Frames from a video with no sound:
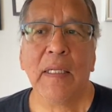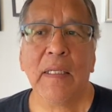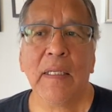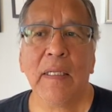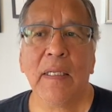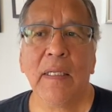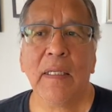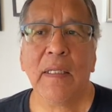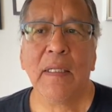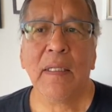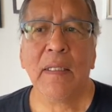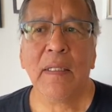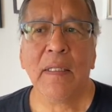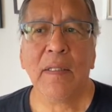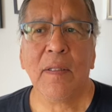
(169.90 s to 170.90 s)

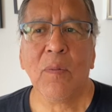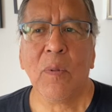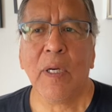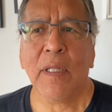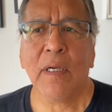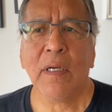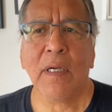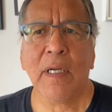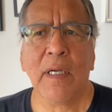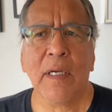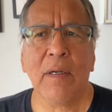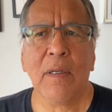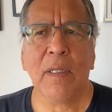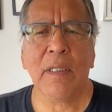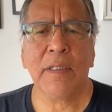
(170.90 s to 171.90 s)
the weather
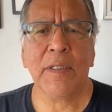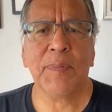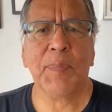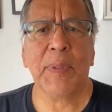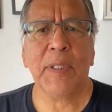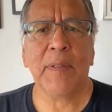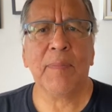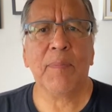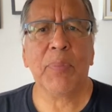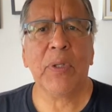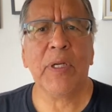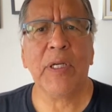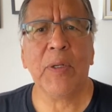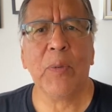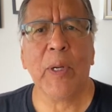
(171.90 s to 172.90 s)
here has been
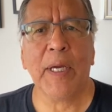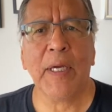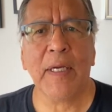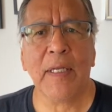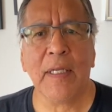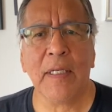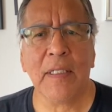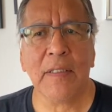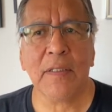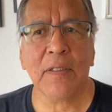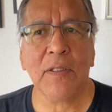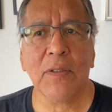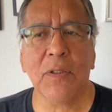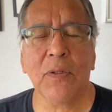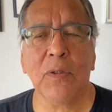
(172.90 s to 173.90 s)
pretty rainy,
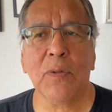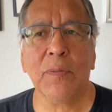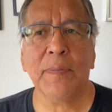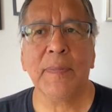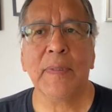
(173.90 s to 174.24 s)
so